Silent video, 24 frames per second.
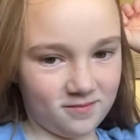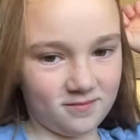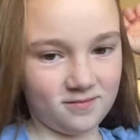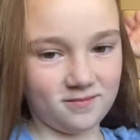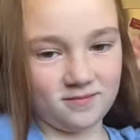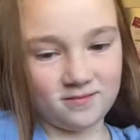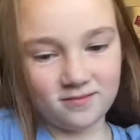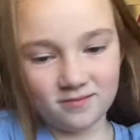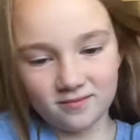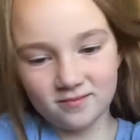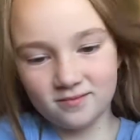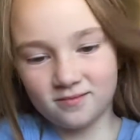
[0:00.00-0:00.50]

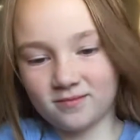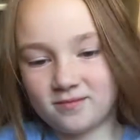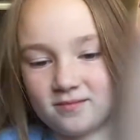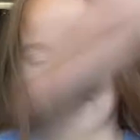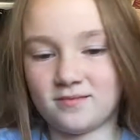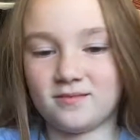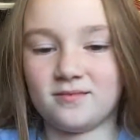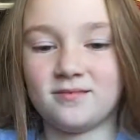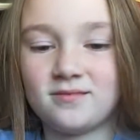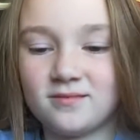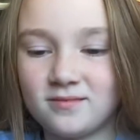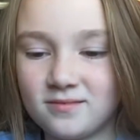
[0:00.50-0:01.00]

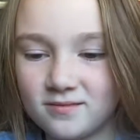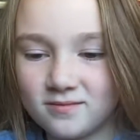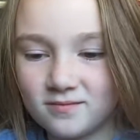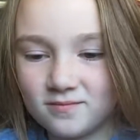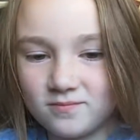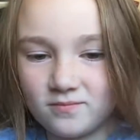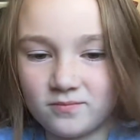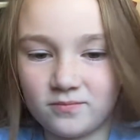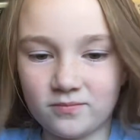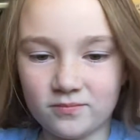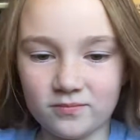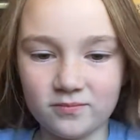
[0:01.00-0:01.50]

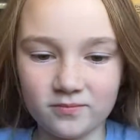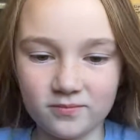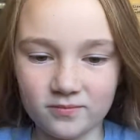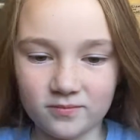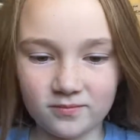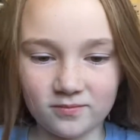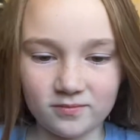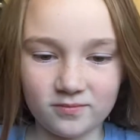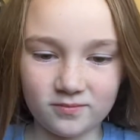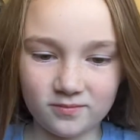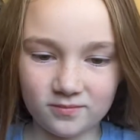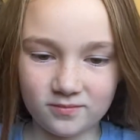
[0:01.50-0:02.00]

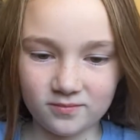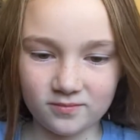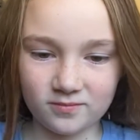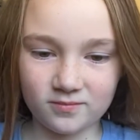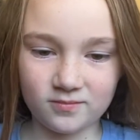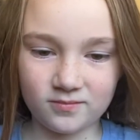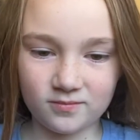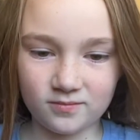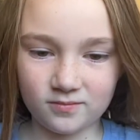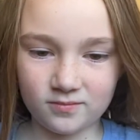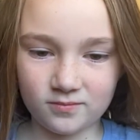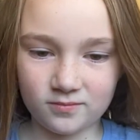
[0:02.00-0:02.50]

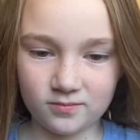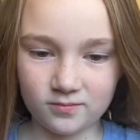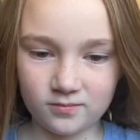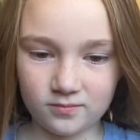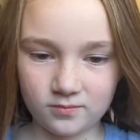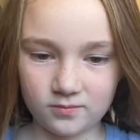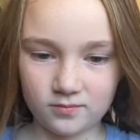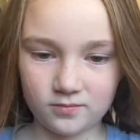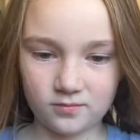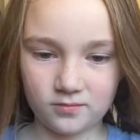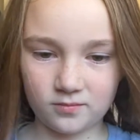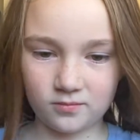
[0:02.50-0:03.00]

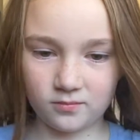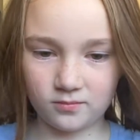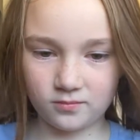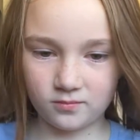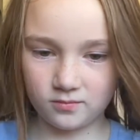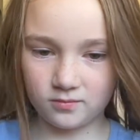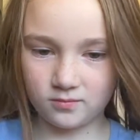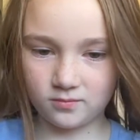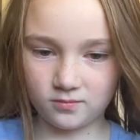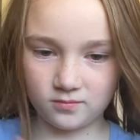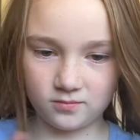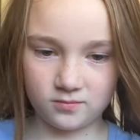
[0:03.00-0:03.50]

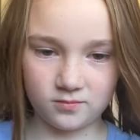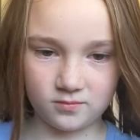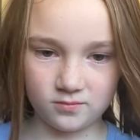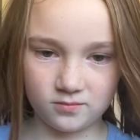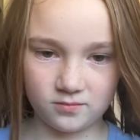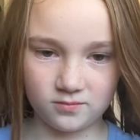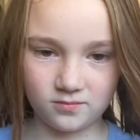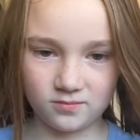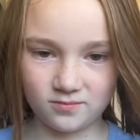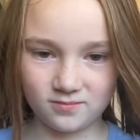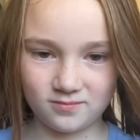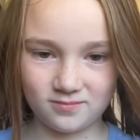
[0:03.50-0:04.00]

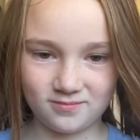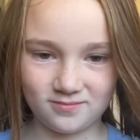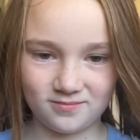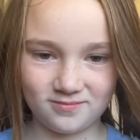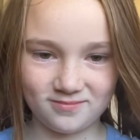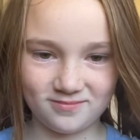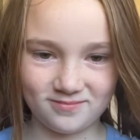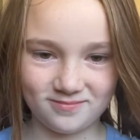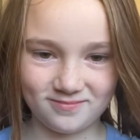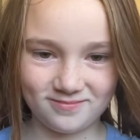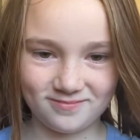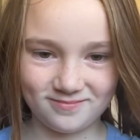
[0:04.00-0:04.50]

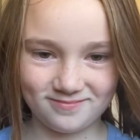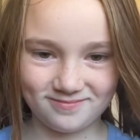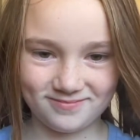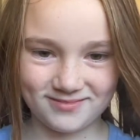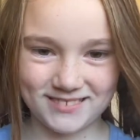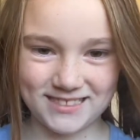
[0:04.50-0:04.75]
Nobody speaks.